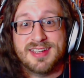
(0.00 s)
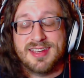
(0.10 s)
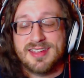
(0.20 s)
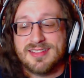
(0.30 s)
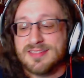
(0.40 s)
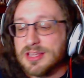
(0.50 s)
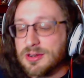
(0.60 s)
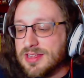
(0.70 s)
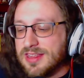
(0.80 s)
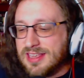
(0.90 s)

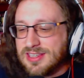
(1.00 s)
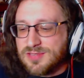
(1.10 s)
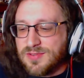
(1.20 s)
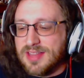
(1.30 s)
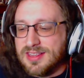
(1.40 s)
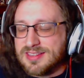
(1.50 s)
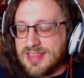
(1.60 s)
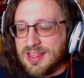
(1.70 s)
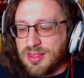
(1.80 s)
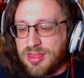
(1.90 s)
Literally, they just find this
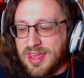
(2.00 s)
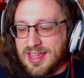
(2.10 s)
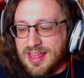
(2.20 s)
like thing,